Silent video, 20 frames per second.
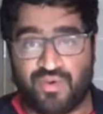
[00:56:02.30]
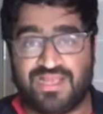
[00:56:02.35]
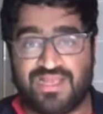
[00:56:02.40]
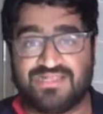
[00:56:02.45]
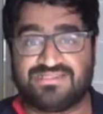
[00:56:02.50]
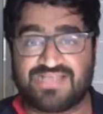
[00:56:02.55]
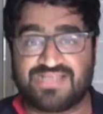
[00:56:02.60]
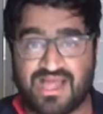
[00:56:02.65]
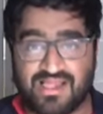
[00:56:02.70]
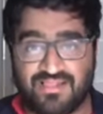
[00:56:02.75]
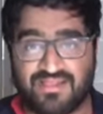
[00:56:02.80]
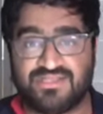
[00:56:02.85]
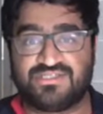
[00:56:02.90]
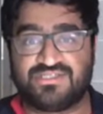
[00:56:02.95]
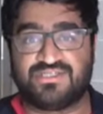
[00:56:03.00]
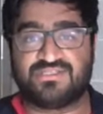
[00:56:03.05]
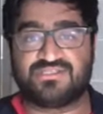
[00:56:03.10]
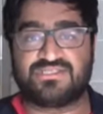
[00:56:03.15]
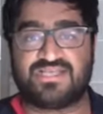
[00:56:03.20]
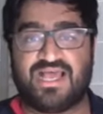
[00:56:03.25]

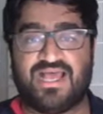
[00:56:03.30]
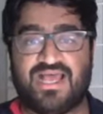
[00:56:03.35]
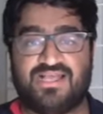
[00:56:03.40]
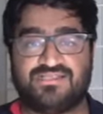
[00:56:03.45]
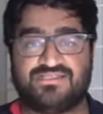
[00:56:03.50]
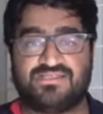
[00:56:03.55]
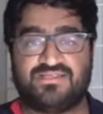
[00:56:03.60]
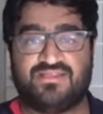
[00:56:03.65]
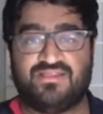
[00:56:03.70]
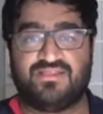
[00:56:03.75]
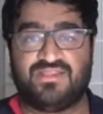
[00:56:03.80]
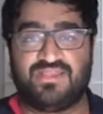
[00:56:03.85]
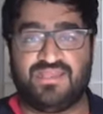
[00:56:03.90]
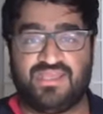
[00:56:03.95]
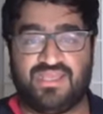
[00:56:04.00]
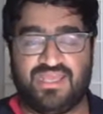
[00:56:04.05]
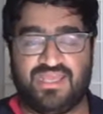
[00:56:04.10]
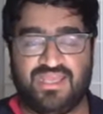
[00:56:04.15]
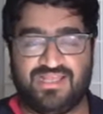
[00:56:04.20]
intelligence as the,